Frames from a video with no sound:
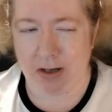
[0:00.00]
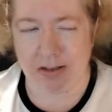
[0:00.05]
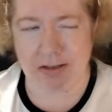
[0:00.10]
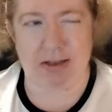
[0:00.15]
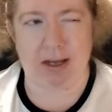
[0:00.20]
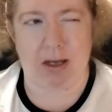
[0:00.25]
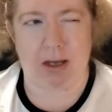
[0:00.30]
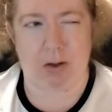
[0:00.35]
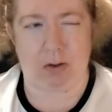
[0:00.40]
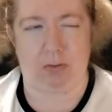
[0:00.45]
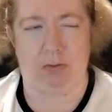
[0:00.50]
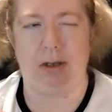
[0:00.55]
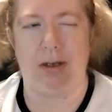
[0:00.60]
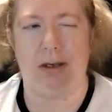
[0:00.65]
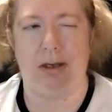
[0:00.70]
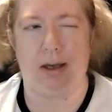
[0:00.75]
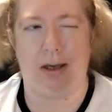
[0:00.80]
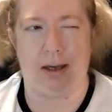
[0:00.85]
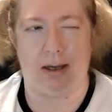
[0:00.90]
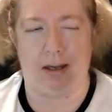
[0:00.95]
down
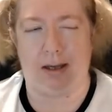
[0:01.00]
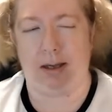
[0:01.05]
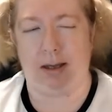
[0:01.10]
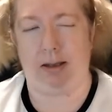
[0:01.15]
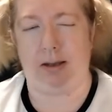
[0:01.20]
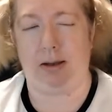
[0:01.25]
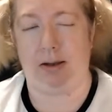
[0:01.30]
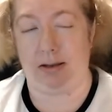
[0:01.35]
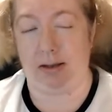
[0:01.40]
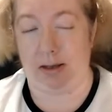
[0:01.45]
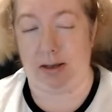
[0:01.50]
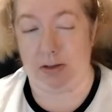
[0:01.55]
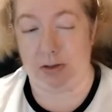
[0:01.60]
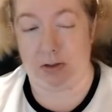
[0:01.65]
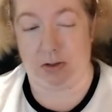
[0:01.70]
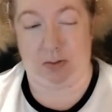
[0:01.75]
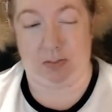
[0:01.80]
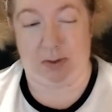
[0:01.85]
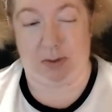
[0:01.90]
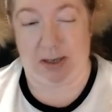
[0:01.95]
a lot
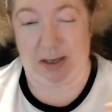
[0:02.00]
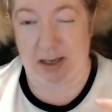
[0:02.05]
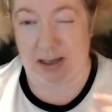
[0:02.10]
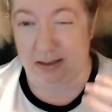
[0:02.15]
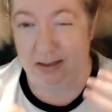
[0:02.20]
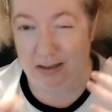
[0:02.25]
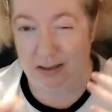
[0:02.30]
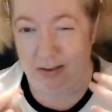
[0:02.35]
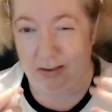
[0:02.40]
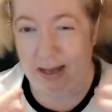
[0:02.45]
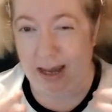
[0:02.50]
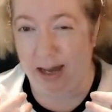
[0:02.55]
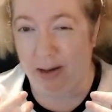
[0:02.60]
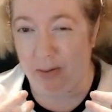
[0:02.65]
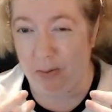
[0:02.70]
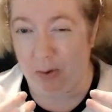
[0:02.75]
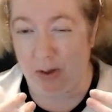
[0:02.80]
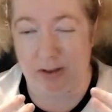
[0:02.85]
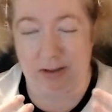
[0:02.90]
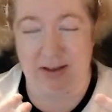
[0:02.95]
nicer, because that
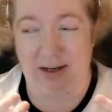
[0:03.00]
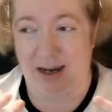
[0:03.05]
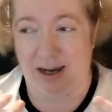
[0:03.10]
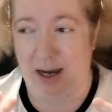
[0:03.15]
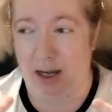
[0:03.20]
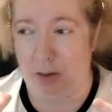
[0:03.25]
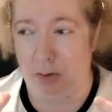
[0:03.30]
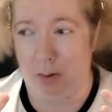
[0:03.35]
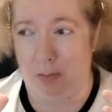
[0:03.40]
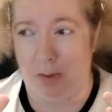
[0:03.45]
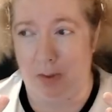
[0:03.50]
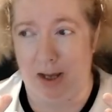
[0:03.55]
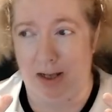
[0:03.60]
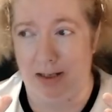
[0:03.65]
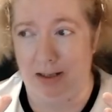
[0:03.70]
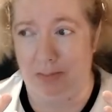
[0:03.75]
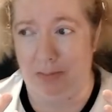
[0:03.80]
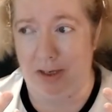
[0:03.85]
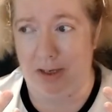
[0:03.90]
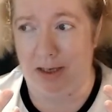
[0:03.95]
one kind of
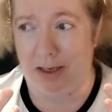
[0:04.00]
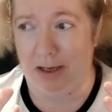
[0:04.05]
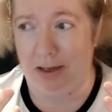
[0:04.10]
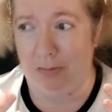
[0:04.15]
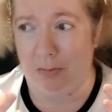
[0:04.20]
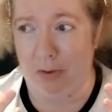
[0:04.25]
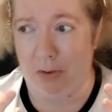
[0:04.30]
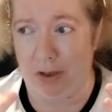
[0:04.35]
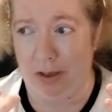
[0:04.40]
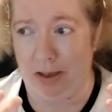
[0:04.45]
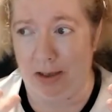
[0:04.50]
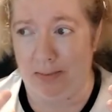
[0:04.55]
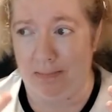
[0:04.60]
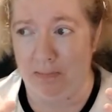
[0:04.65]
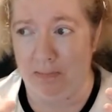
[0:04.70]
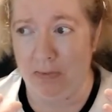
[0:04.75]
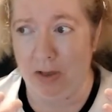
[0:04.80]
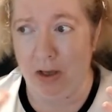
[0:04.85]
reminded me of the